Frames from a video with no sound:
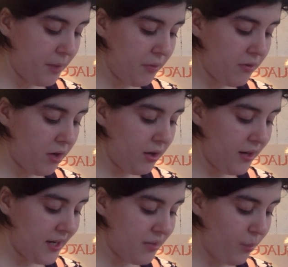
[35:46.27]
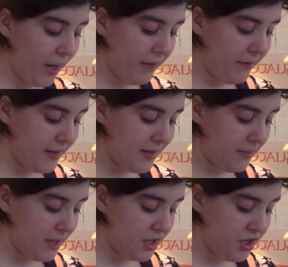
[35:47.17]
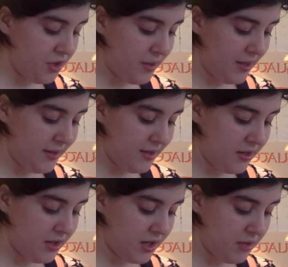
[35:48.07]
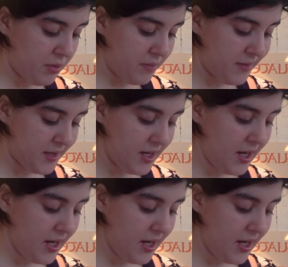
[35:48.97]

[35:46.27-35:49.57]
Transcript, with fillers: both Toller and his wife find something to do in these deserted rooms,